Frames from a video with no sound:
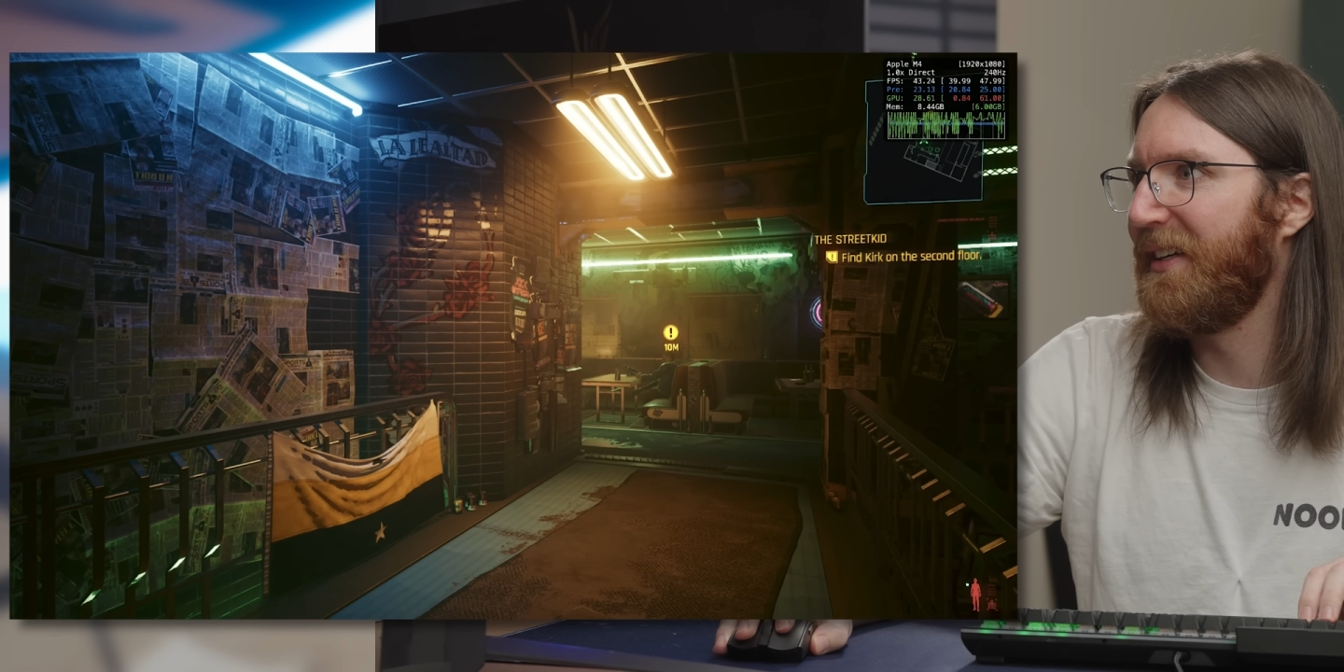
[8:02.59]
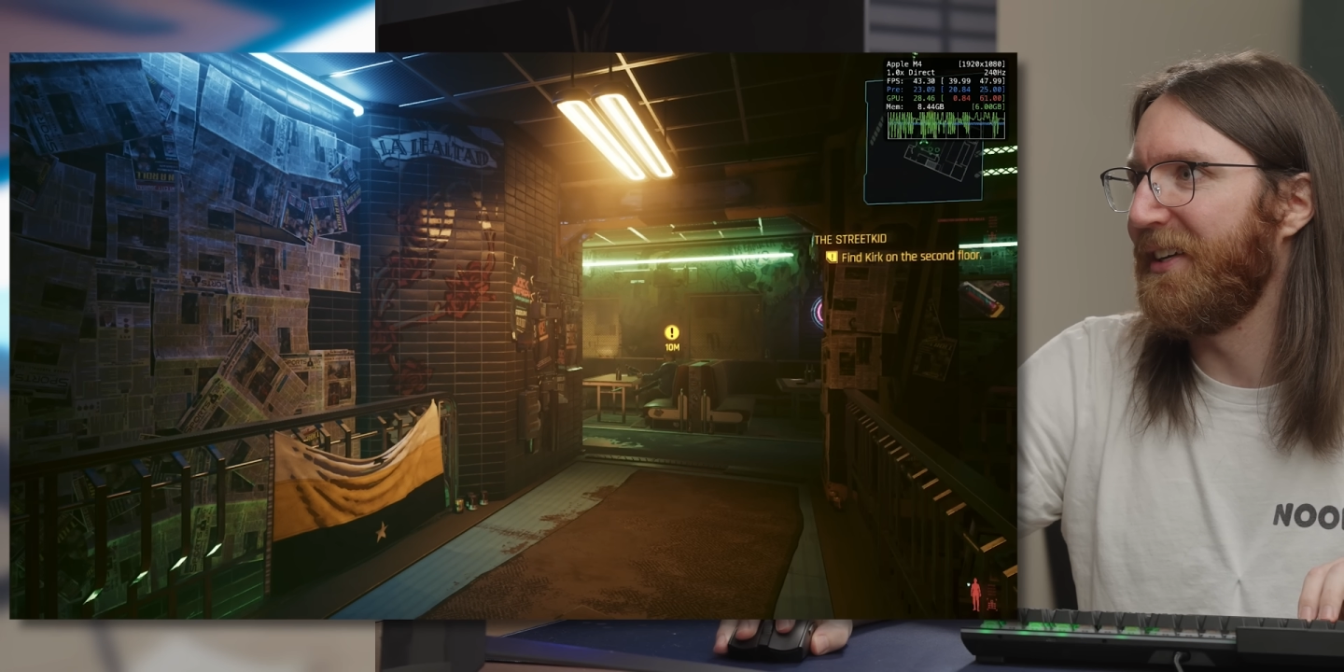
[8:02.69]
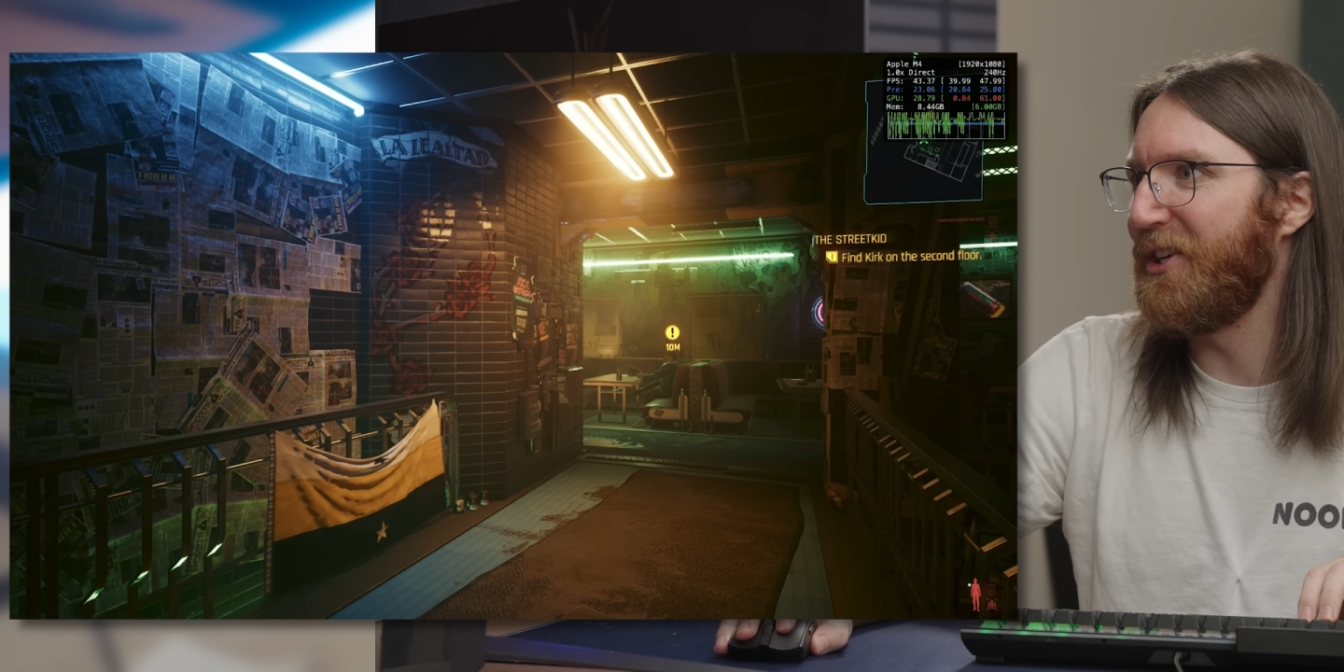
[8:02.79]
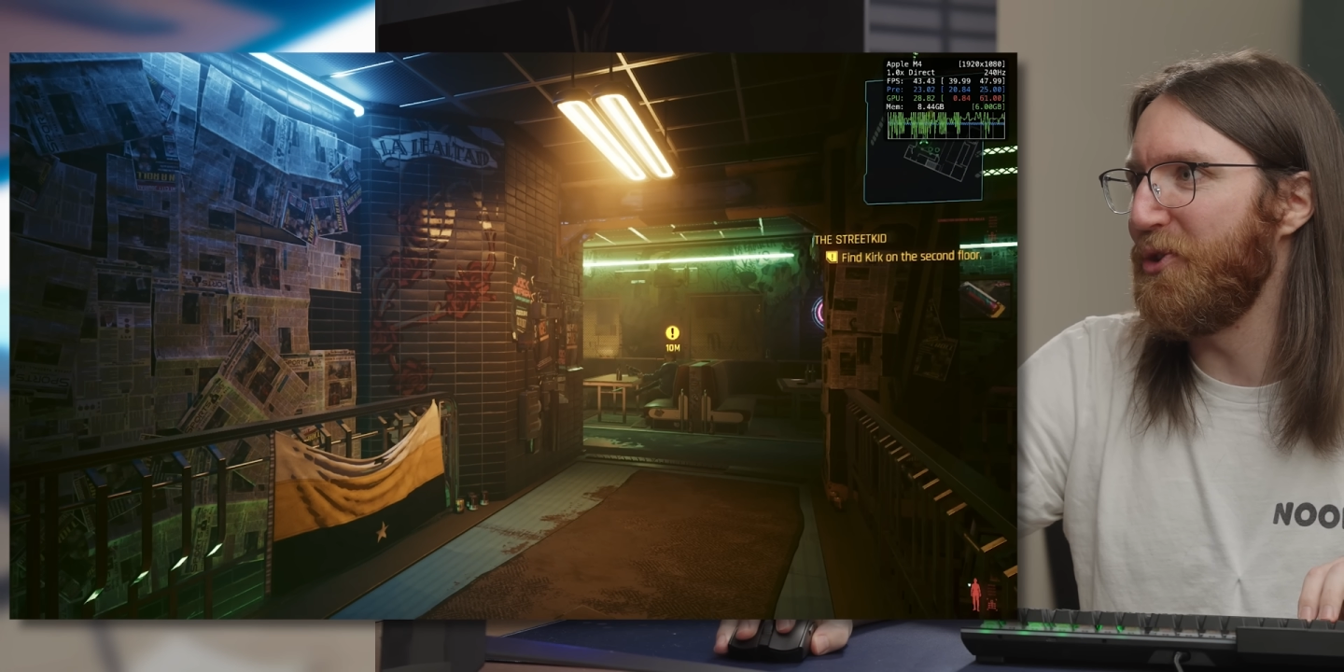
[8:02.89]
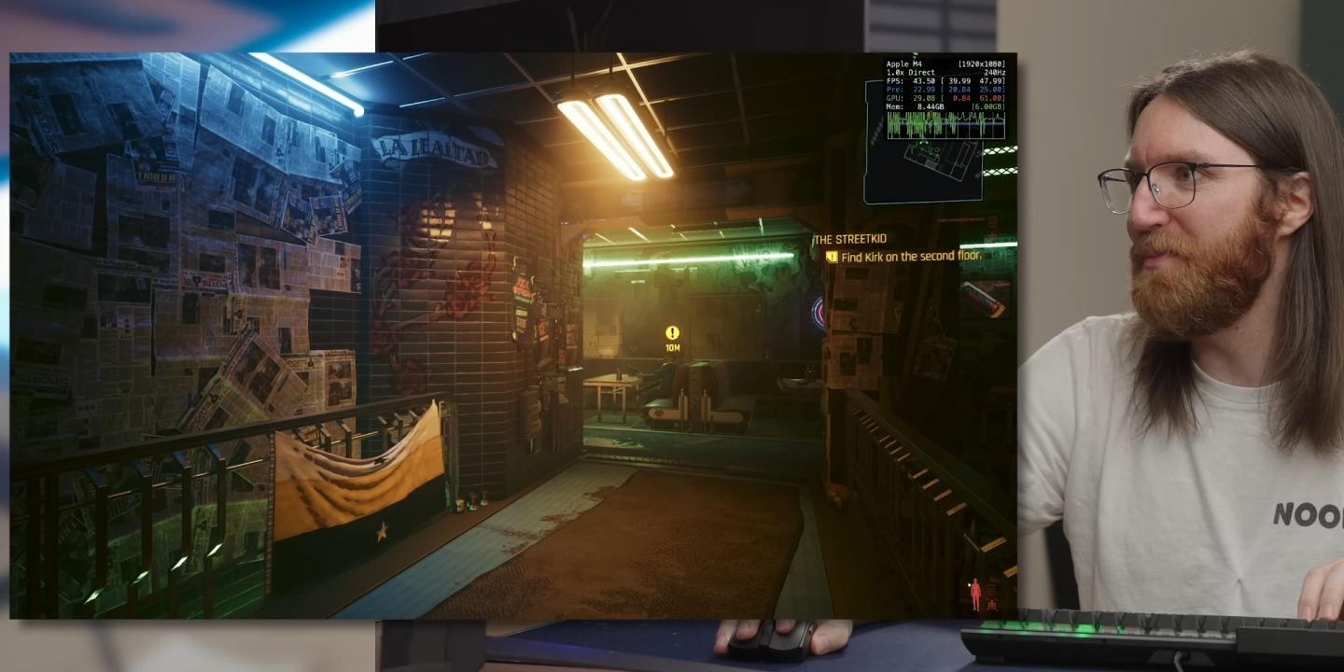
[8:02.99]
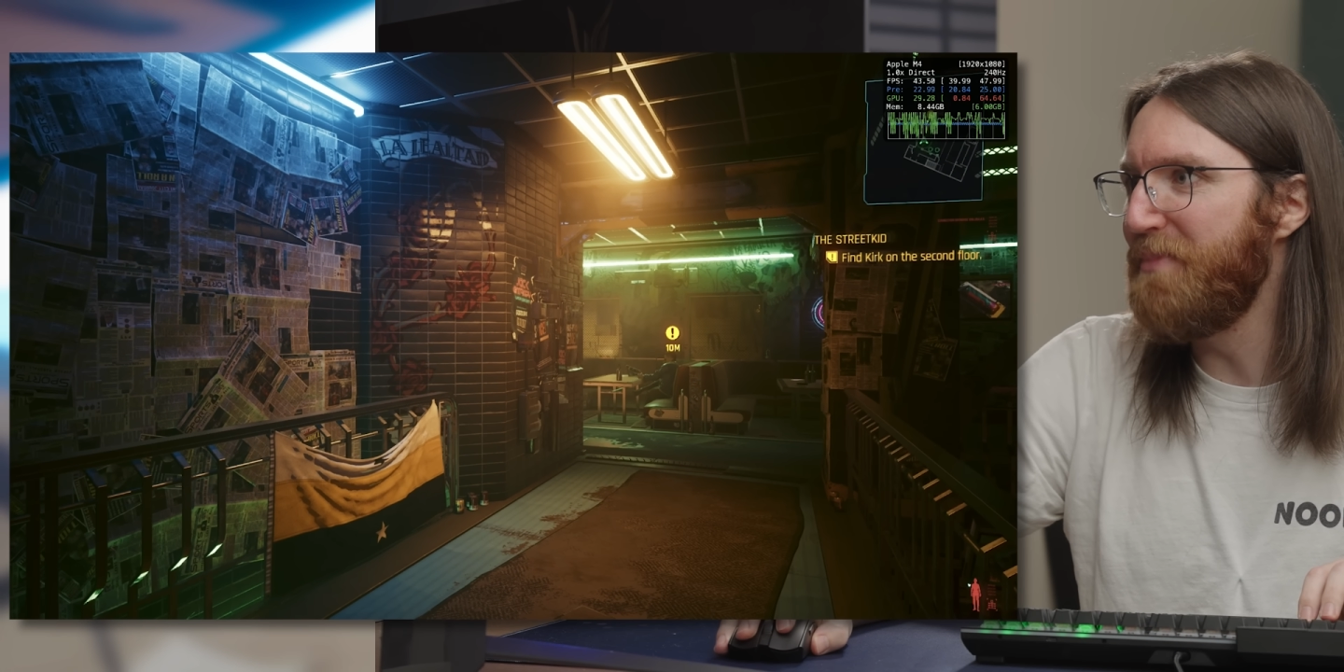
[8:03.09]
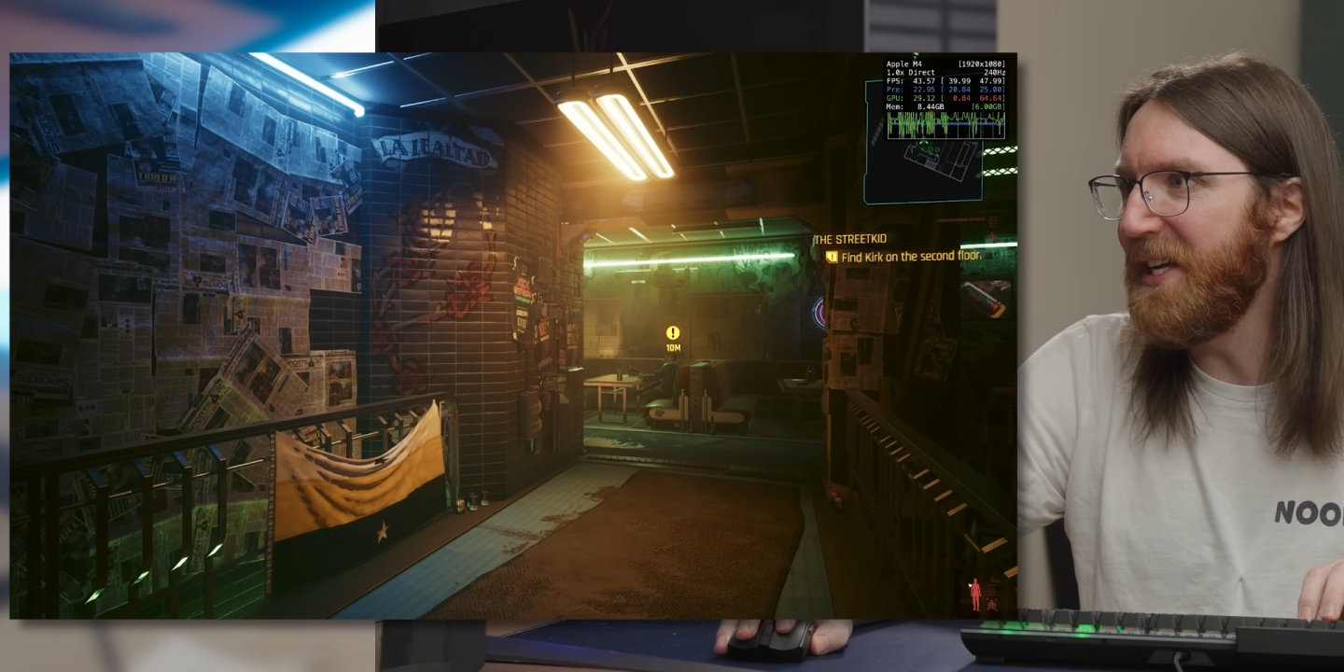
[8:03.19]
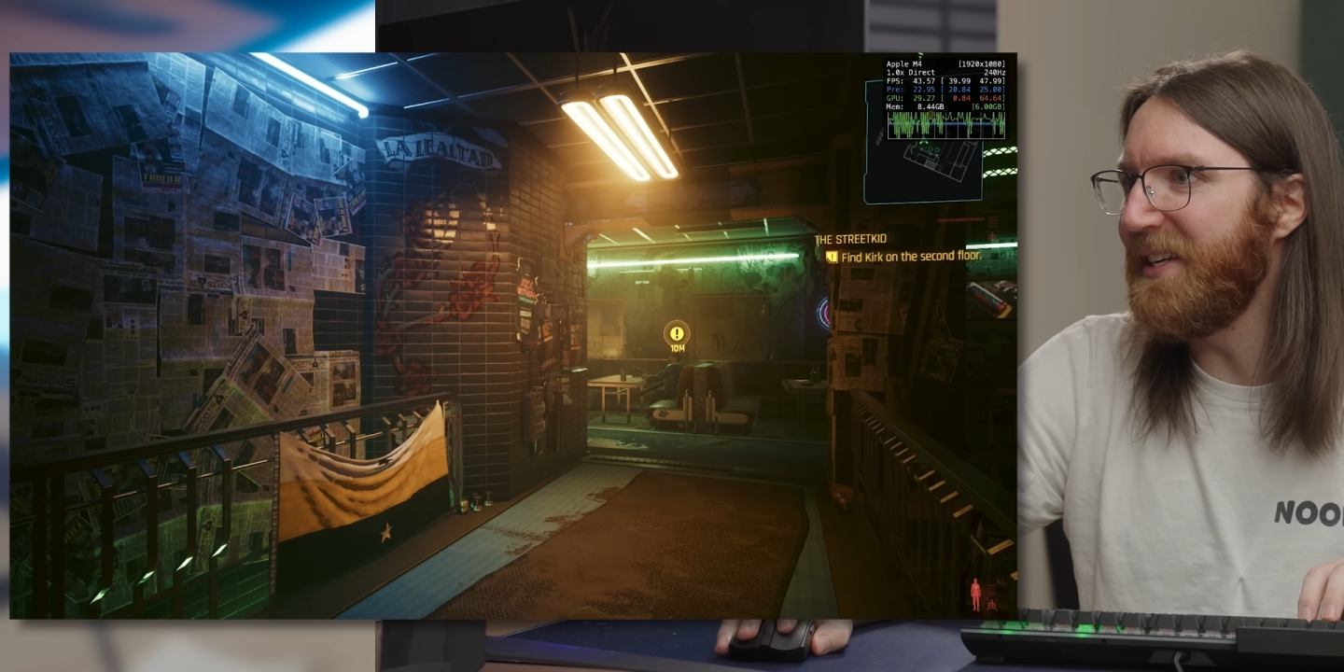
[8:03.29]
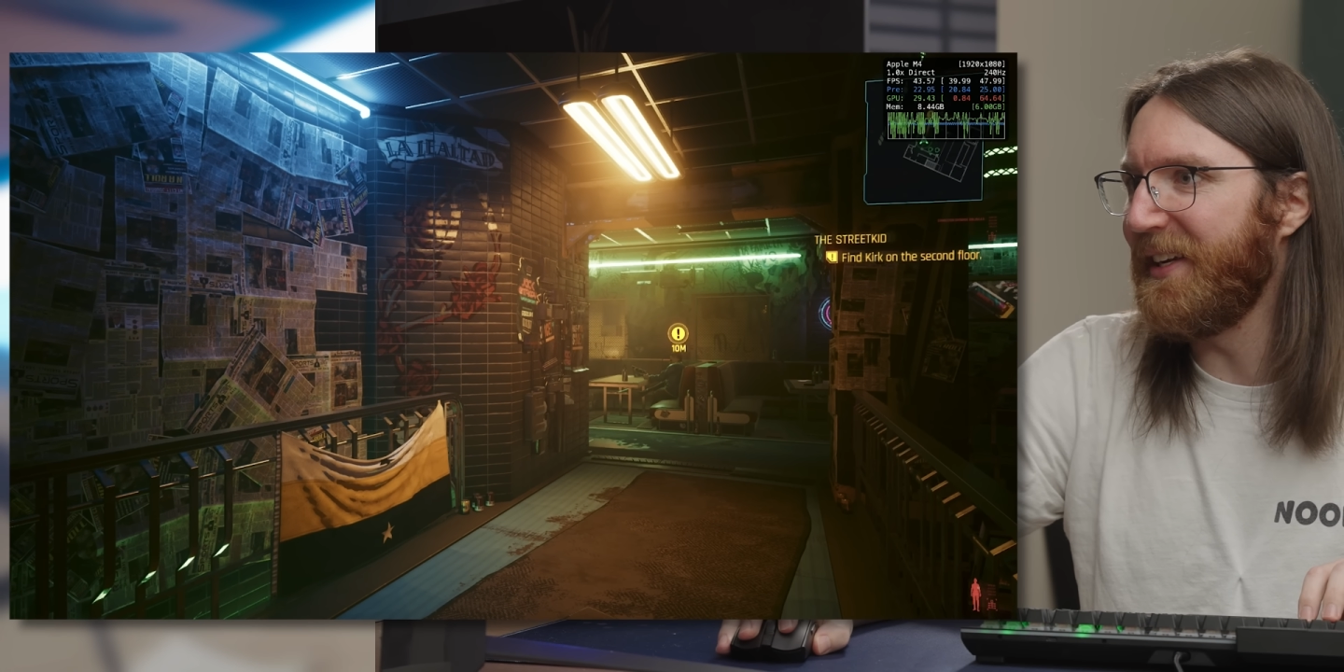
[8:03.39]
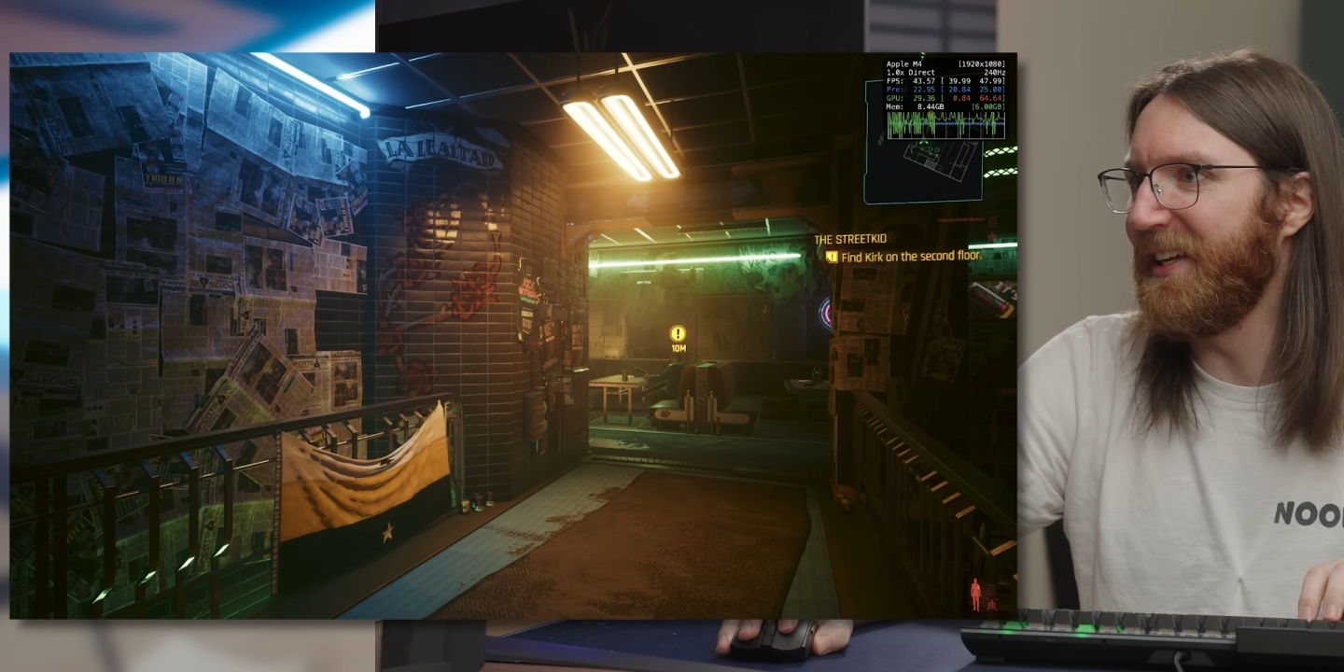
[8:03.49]
Like you
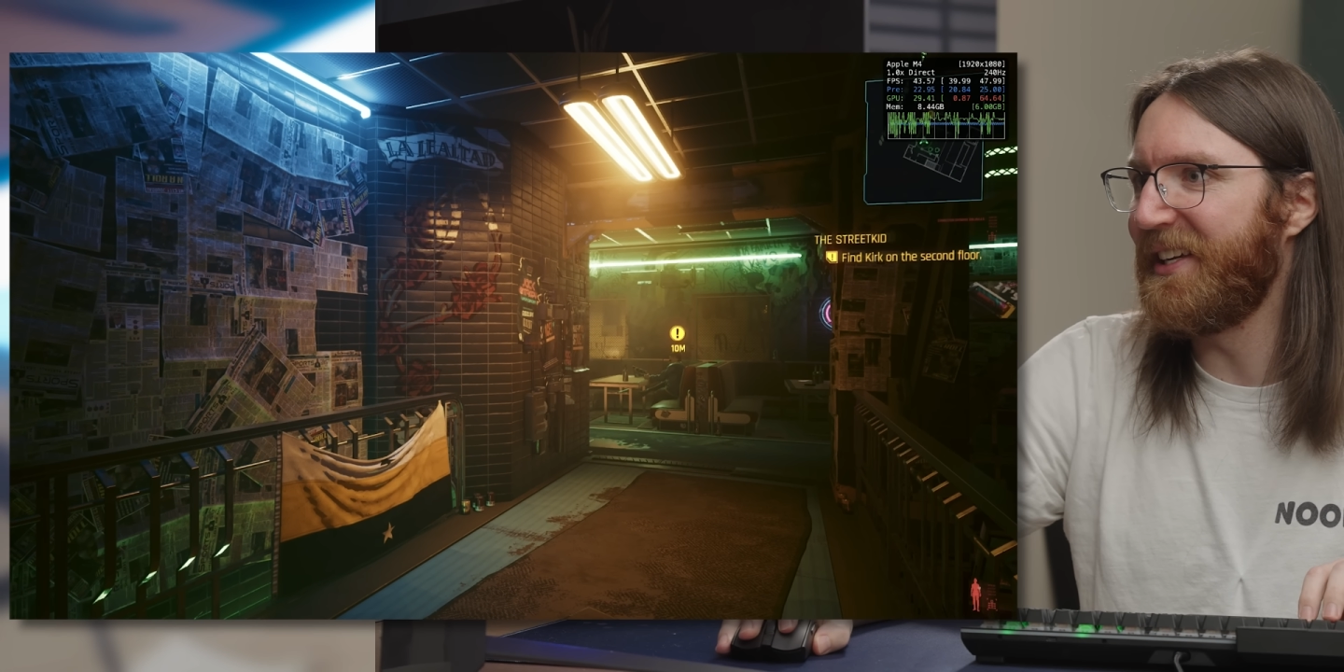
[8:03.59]
immediately